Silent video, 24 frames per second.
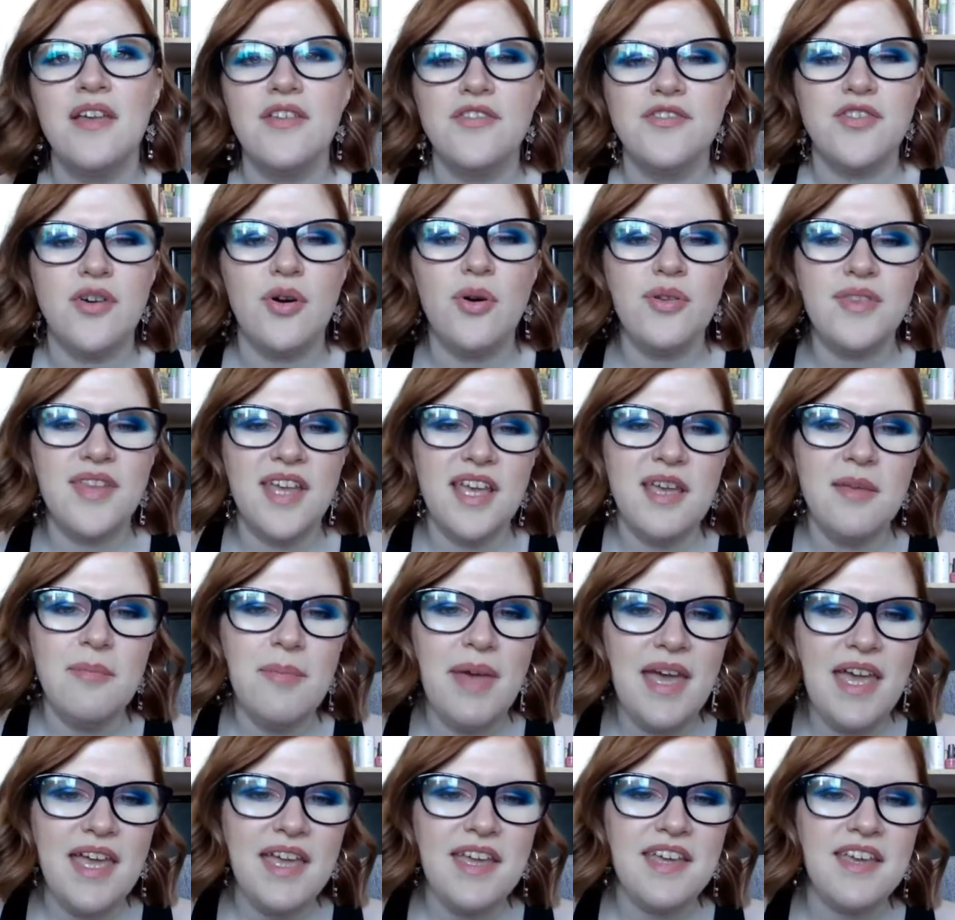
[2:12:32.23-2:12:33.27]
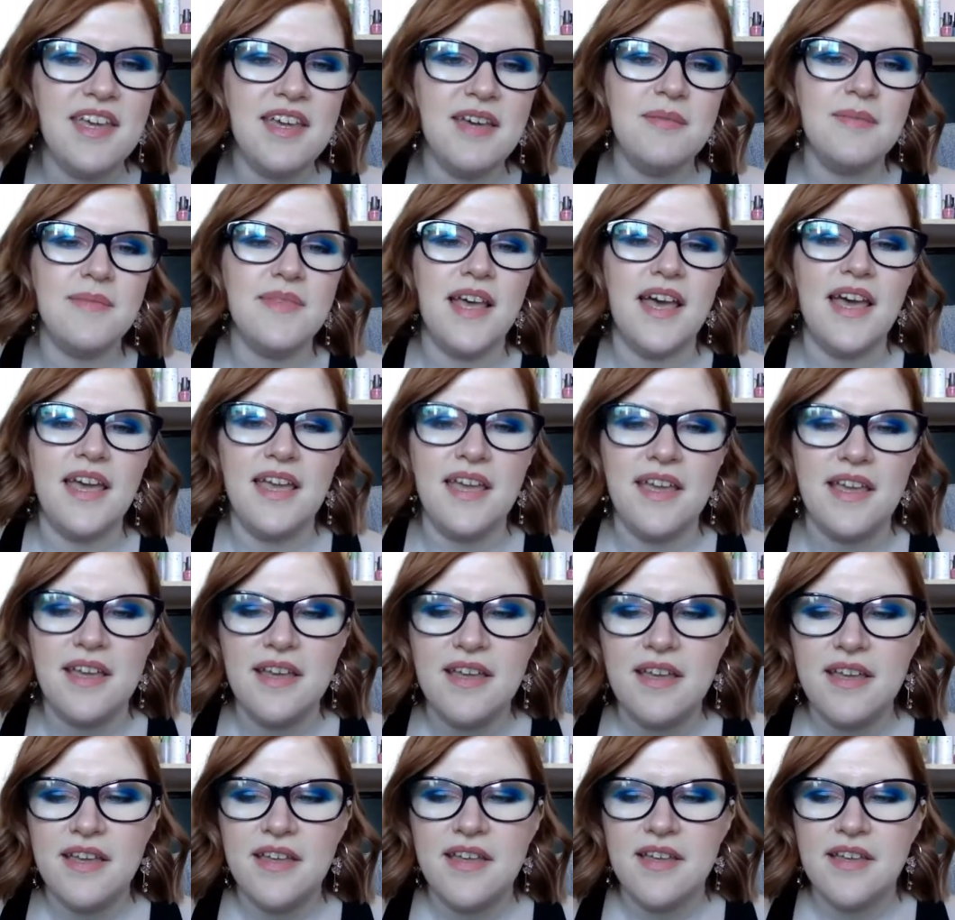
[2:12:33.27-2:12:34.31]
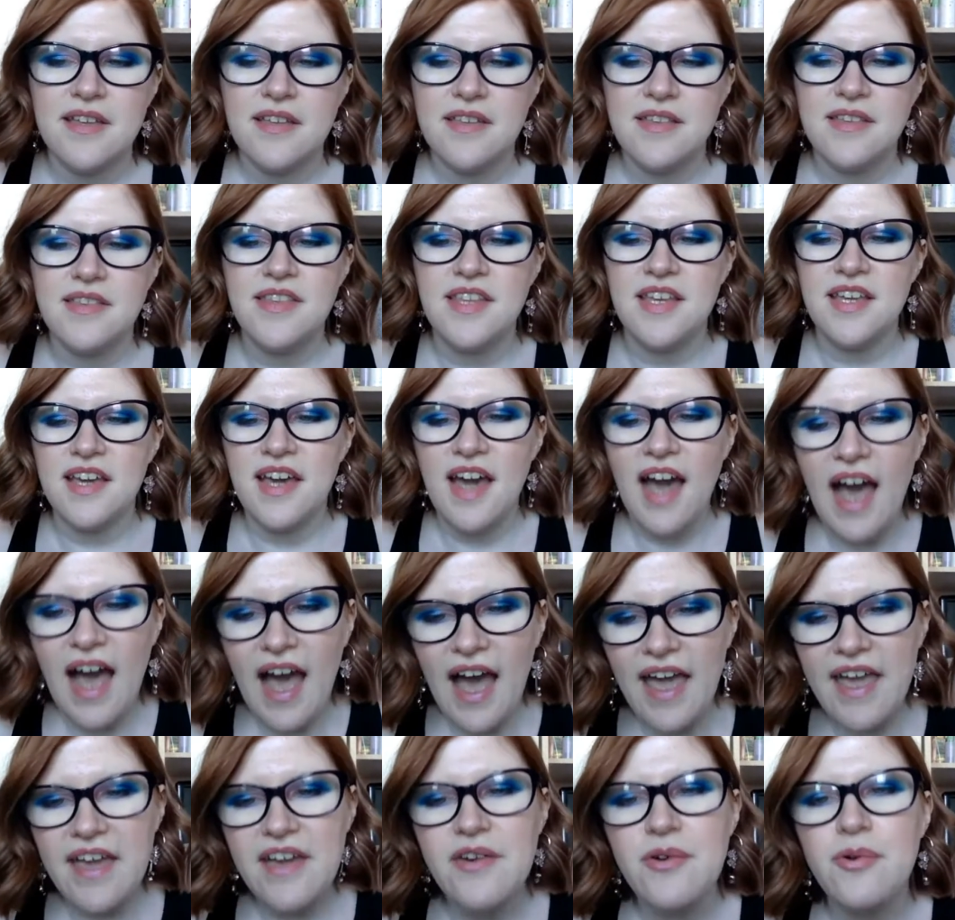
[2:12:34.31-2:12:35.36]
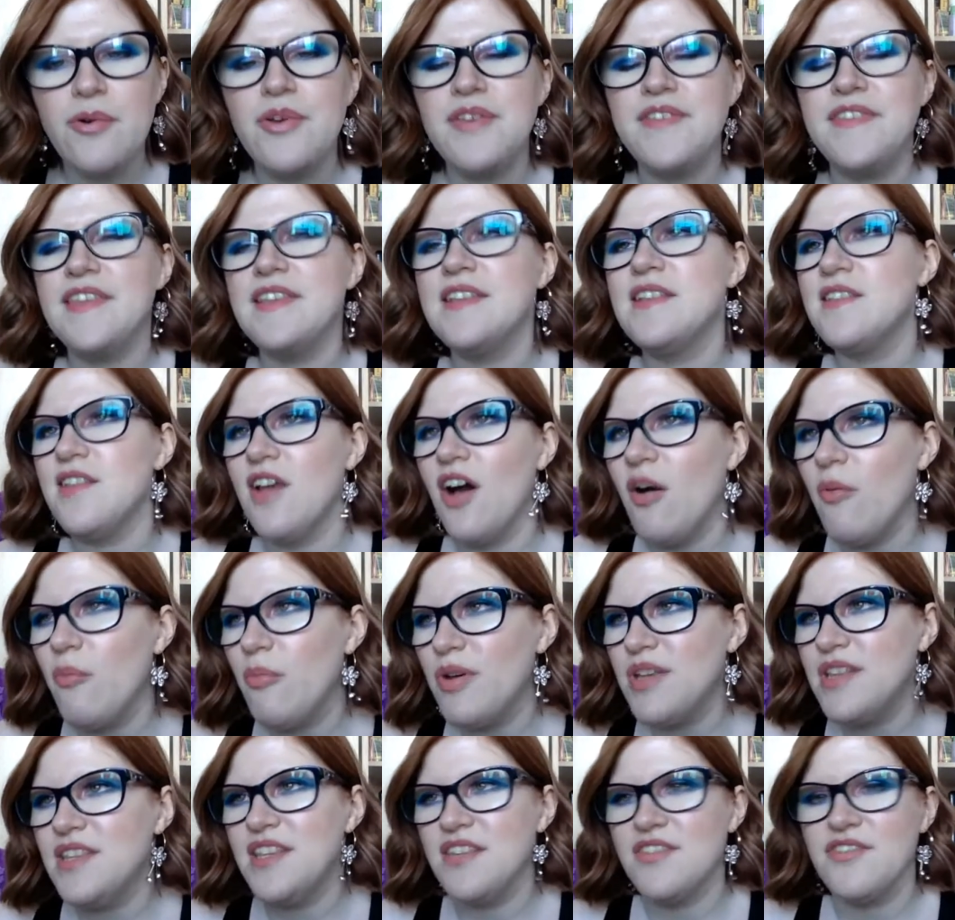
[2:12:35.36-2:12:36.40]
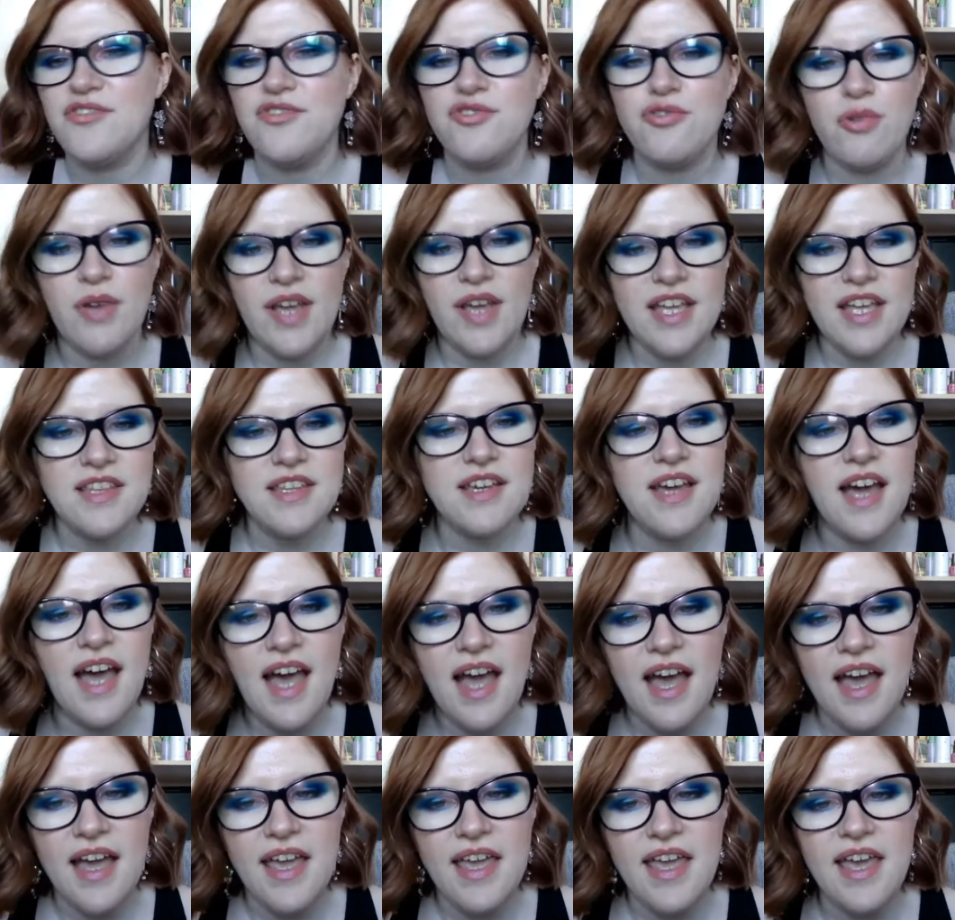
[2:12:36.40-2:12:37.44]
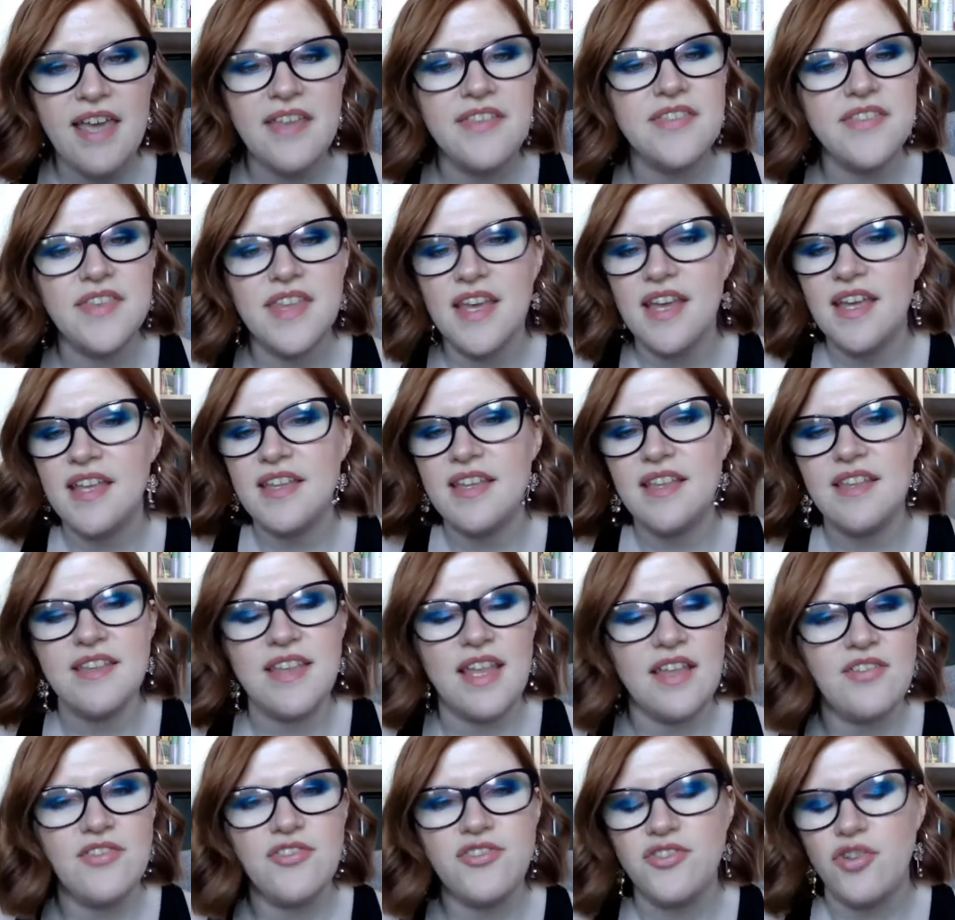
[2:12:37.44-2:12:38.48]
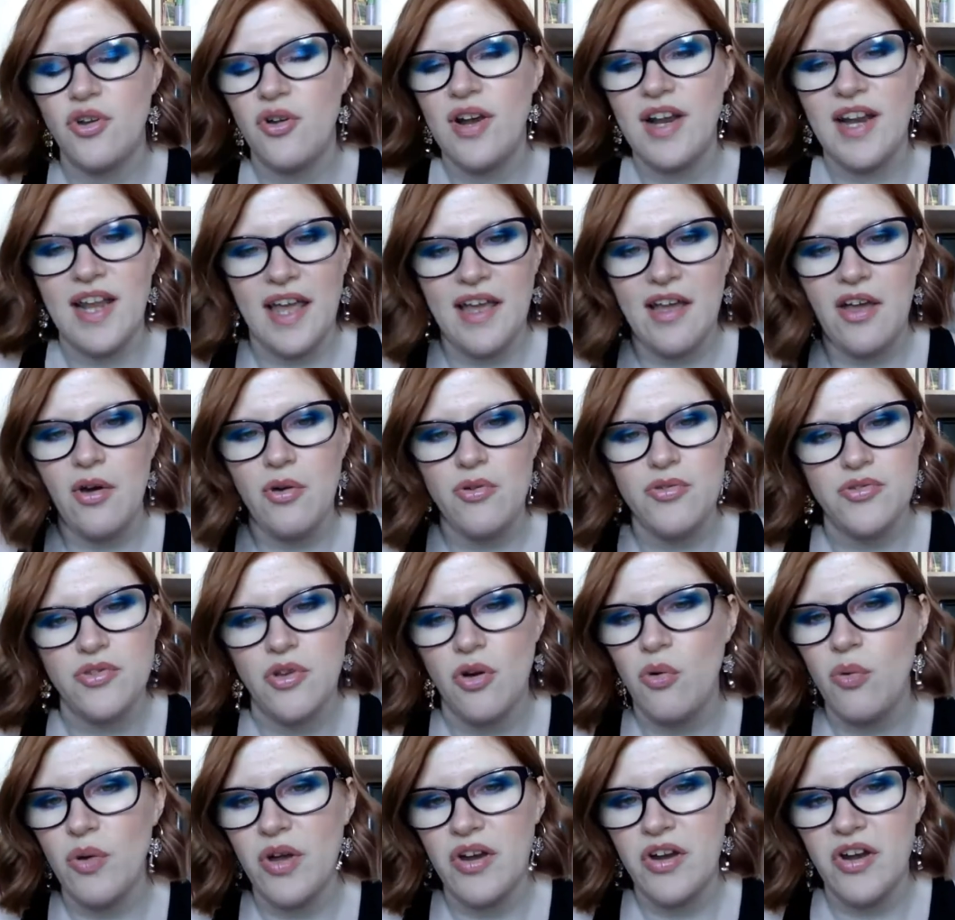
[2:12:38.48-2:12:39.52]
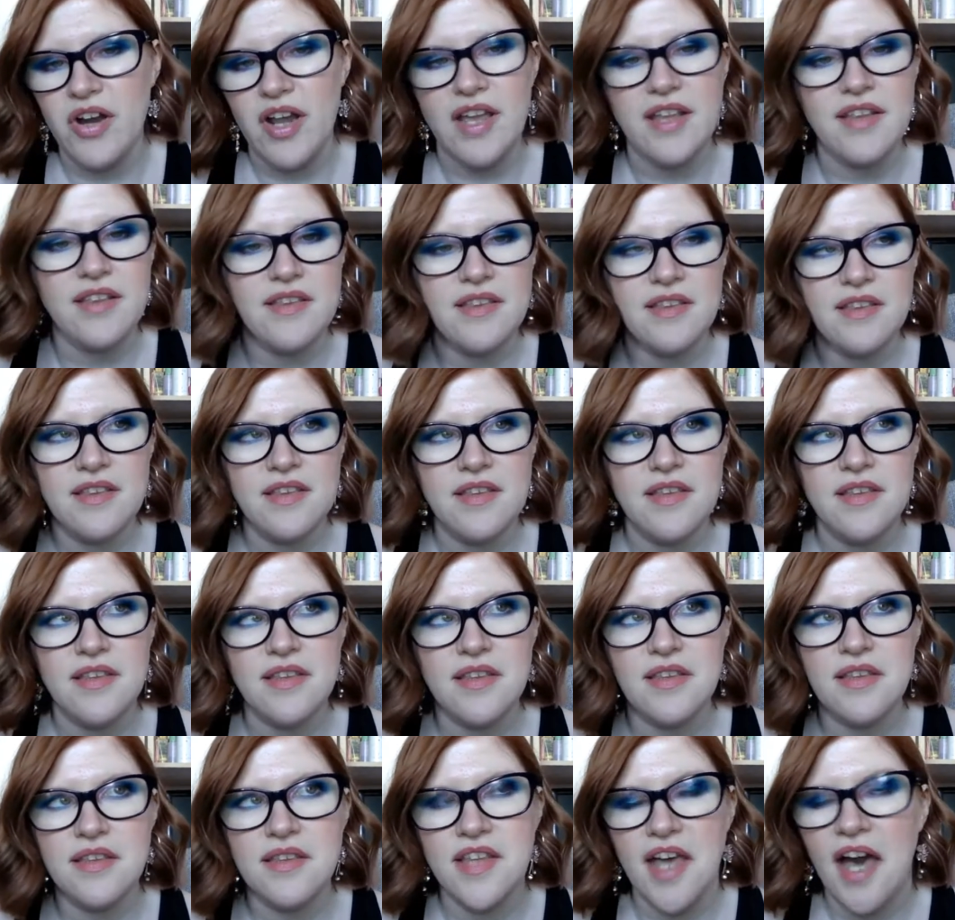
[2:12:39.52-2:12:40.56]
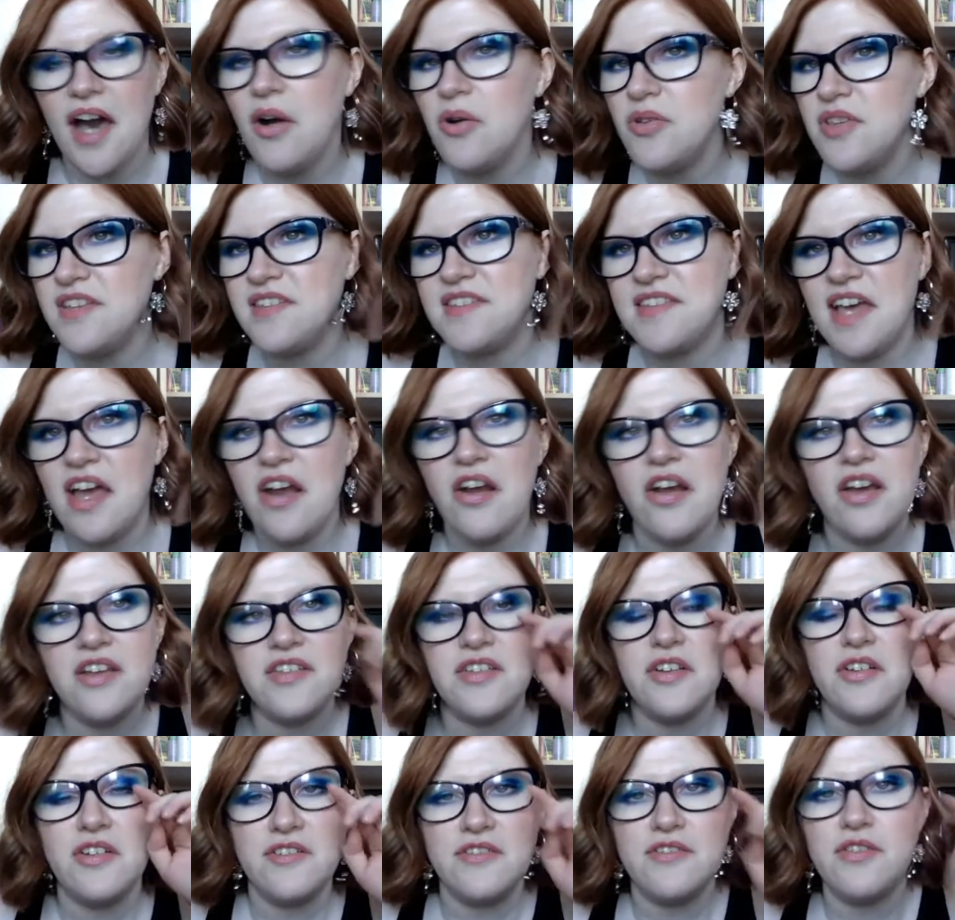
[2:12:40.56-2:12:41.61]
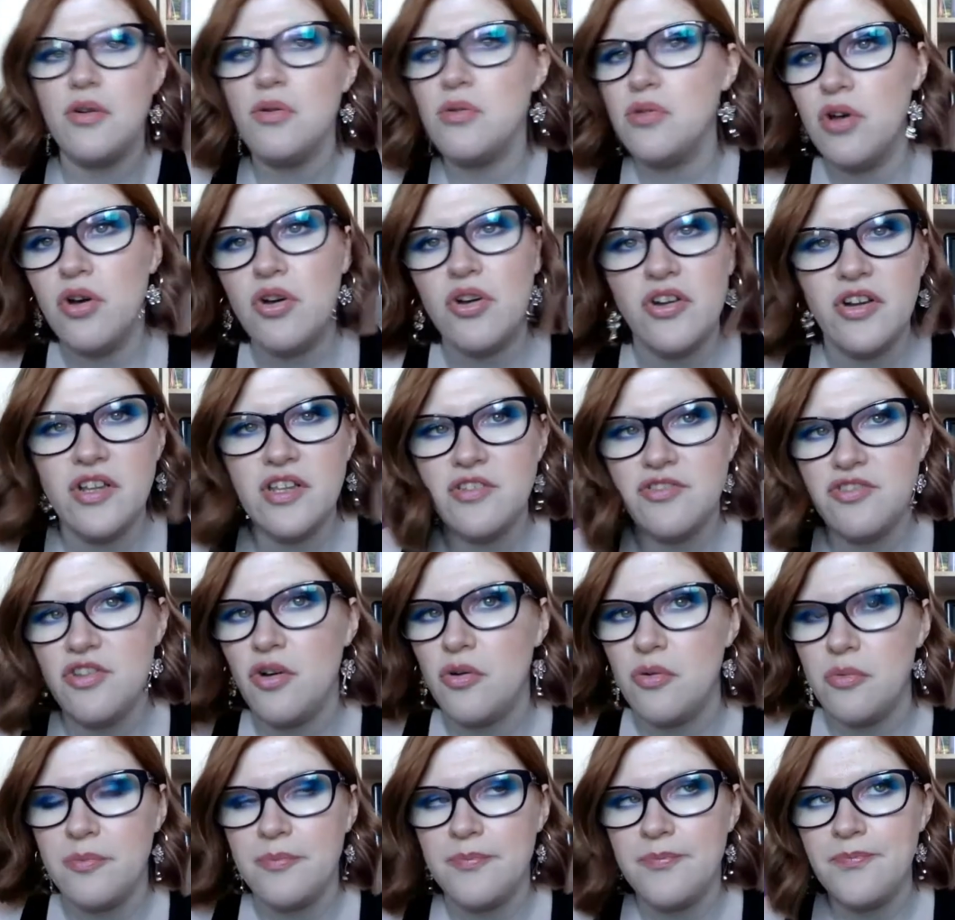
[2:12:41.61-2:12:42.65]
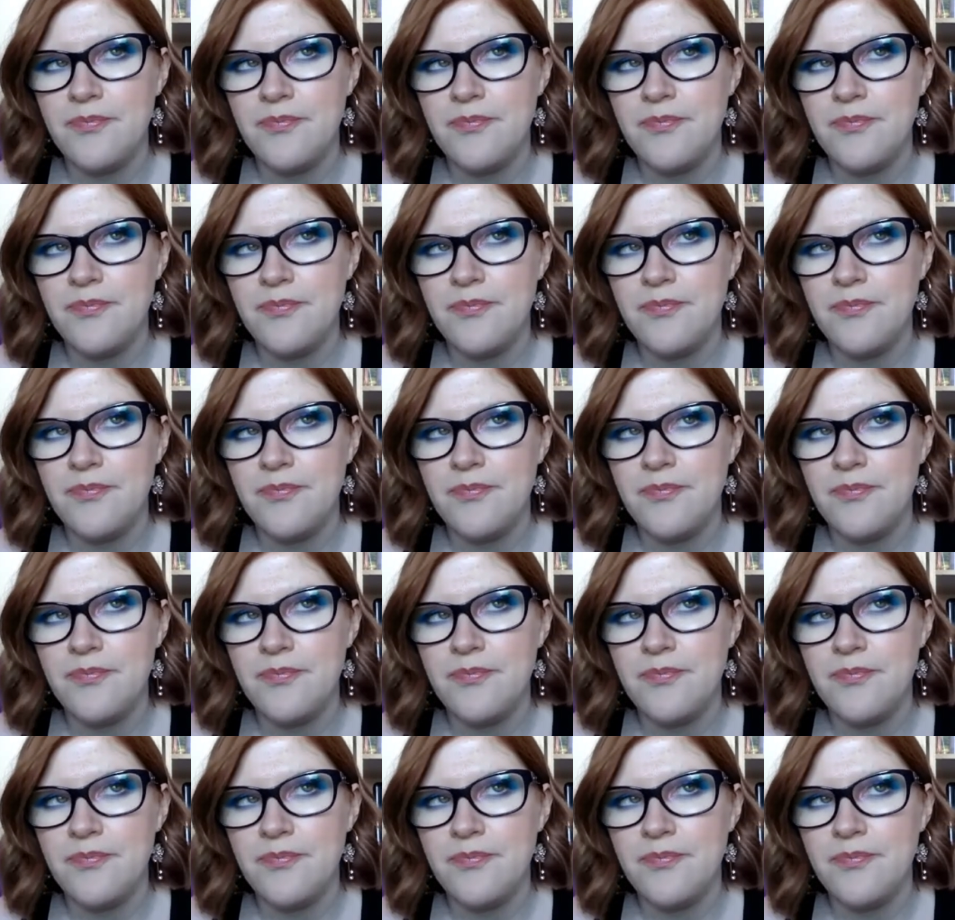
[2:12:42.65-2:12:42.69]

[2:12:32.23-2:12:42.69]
So they make him like the guy who is in love with the straight guy, and then that storyline goes nowhere, and now this character is no longer in the show,